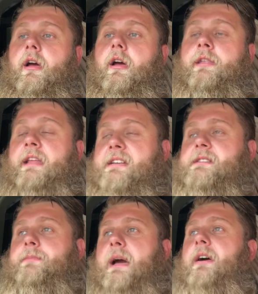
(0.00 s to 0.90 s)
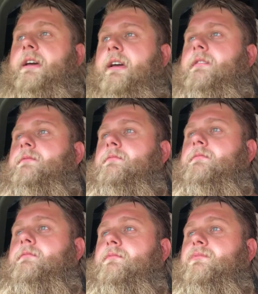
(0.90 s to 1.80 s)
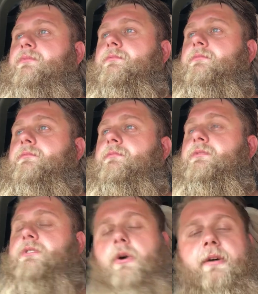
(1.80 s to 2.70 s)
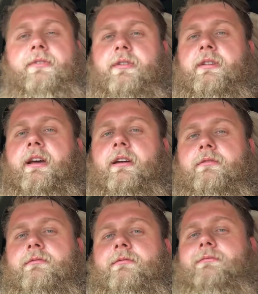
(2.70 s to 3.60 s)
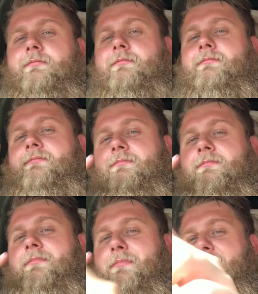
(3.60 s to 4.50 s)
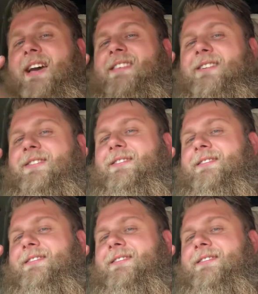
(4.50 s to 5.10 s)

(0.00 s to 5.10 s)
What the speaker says: And that's about it. So other than that, beso.